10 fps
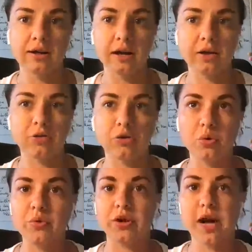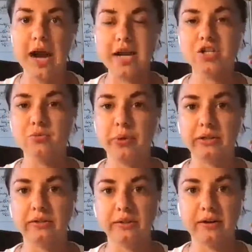I know their age,
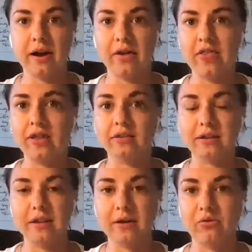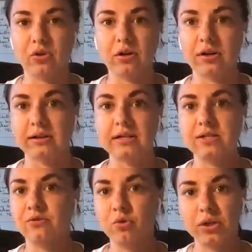but I think that they were at
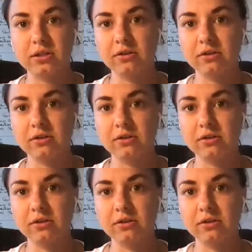least 40,